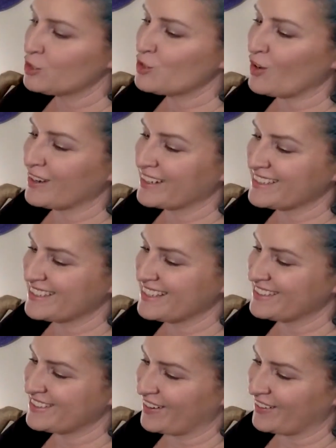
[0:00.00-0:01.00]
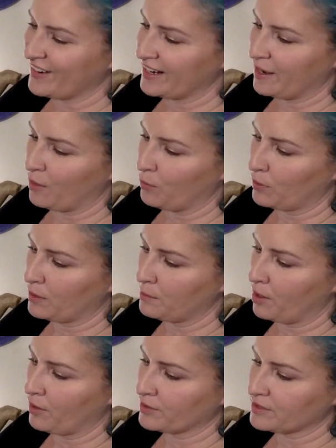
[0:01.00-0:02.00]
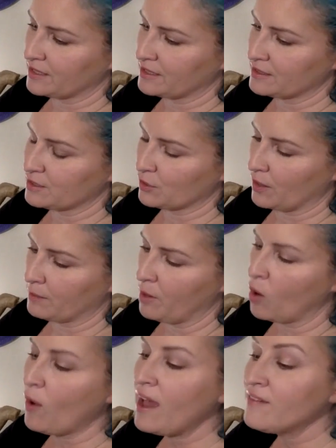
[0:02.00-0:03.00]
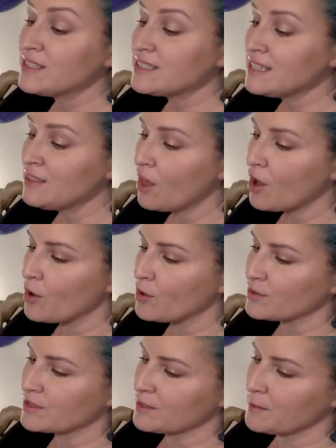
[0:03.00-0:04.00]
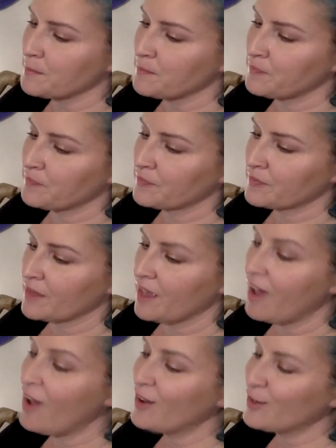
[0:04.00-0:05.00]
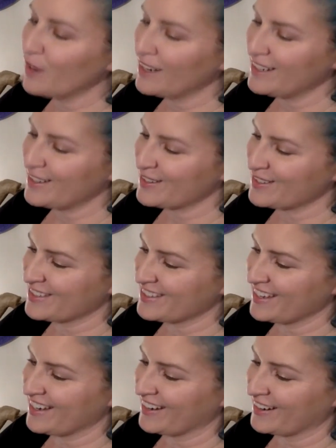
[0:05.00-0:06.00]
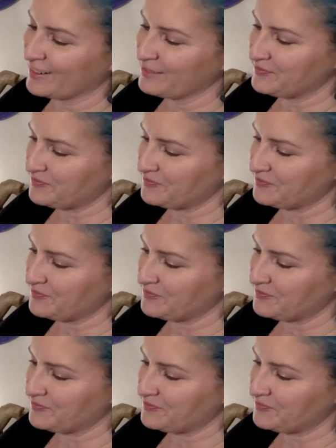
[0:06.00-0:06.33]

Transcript: Drawing a centaur right now, work in progress on Instagram. Oh, I haven't seen those. Granios is here.